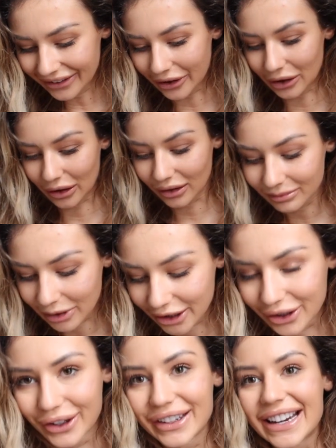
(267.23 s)
oh my
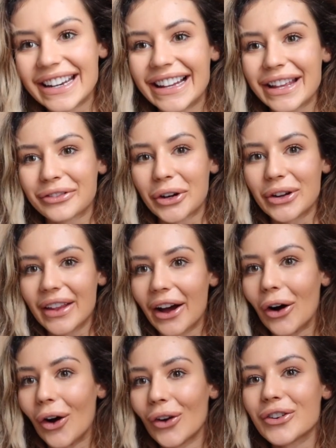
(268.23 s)
god, nearly throwing
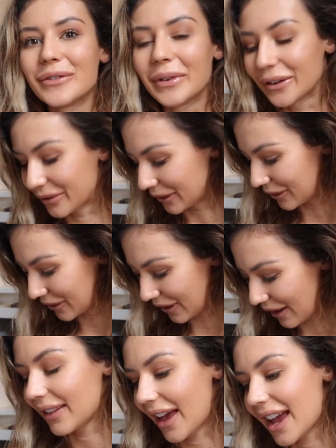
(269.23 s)
that on my
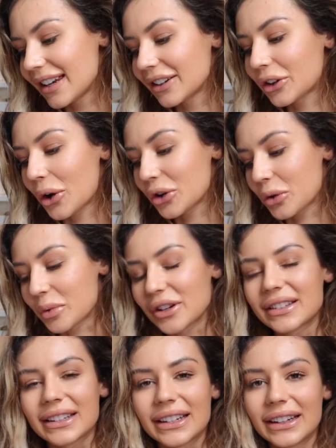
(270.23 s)
floor. Then cocoa
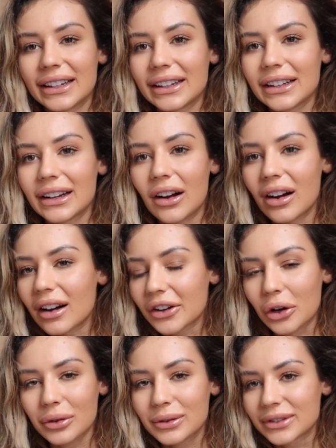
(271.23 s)
butter. Oh, I
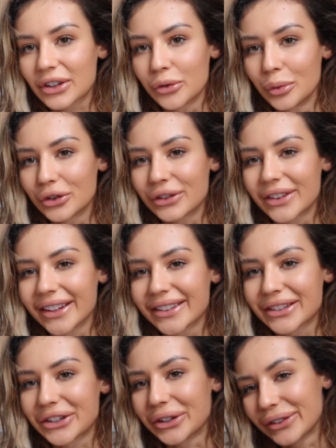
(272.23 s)
go through so much of this
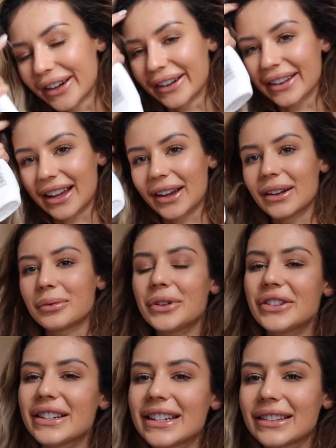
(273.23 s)
stuff. I
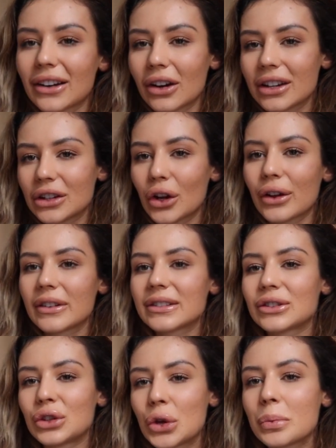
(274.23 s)
wish they did like, you know,
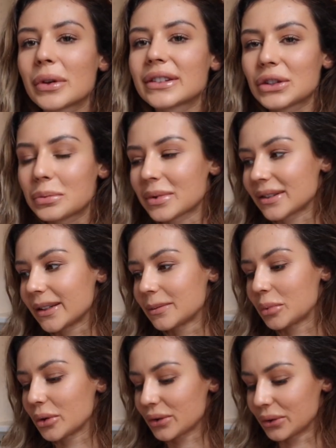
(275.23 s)
super size
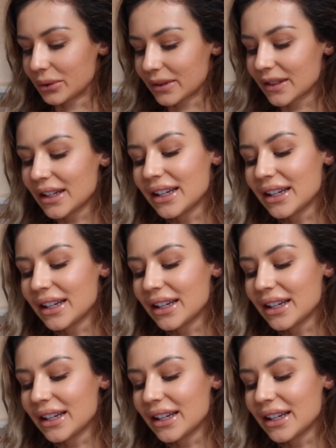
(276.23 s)
bottles.